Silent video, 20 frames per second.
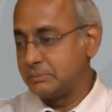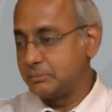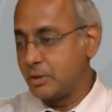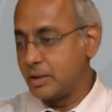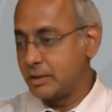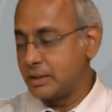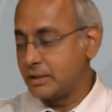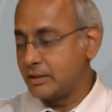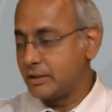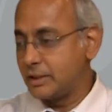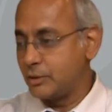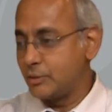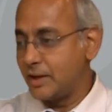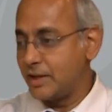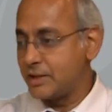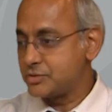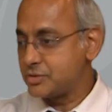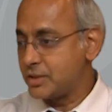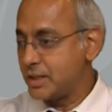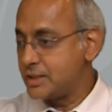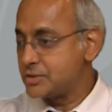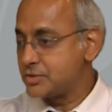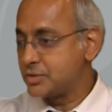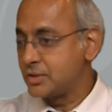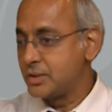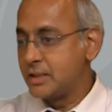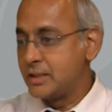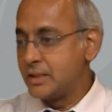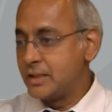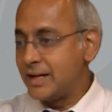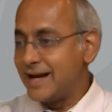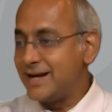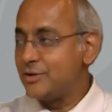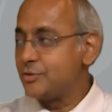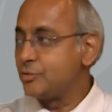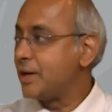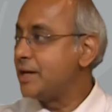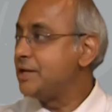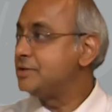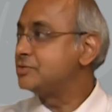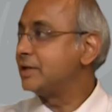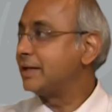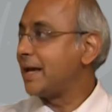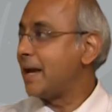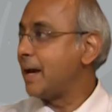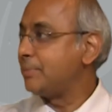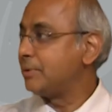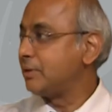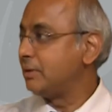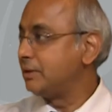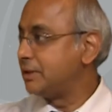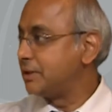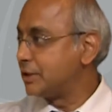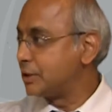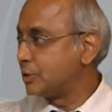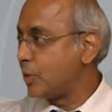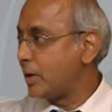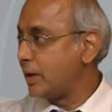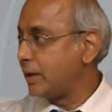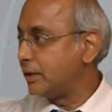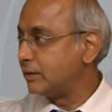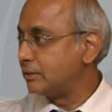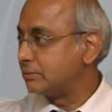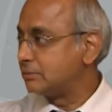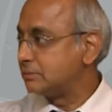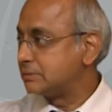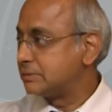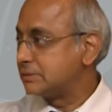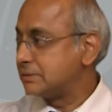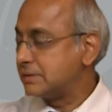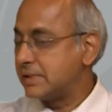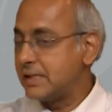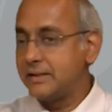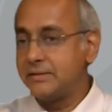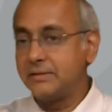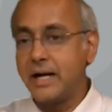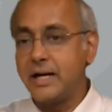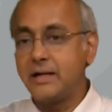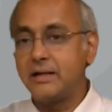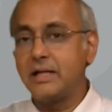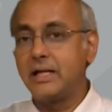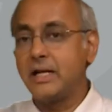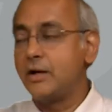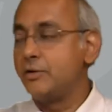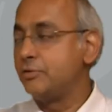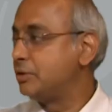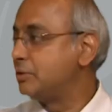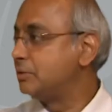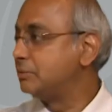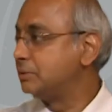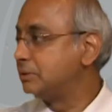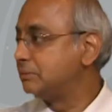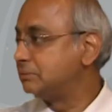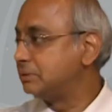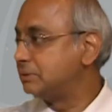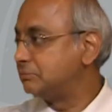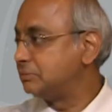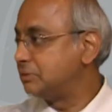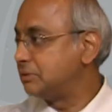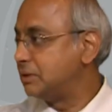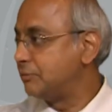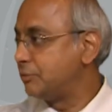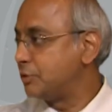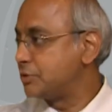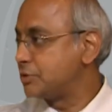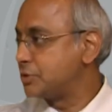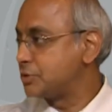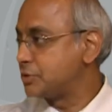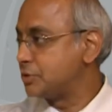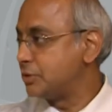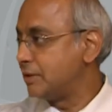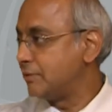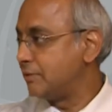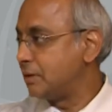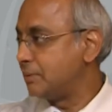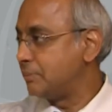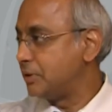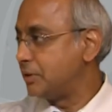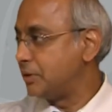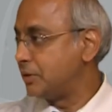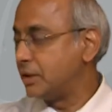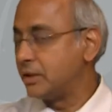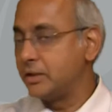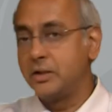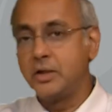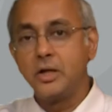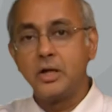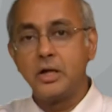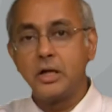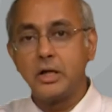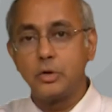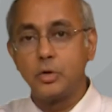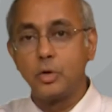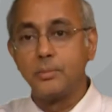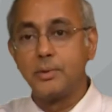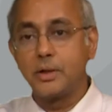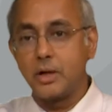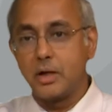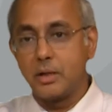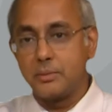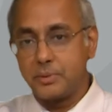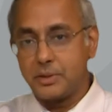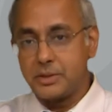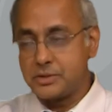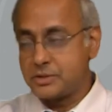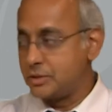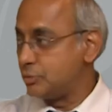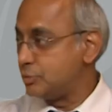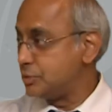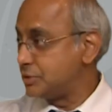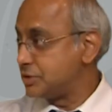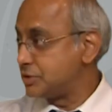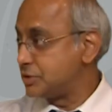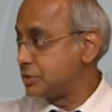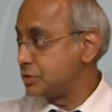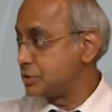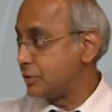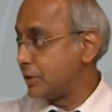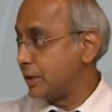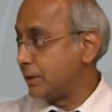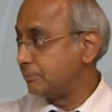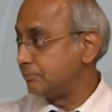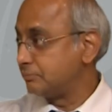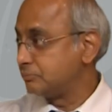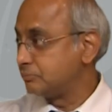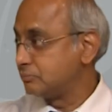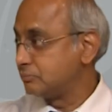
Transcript: market the United States and raise the capital it required, and that allowed human, Infosys to develop into a, a global corporation, which it is today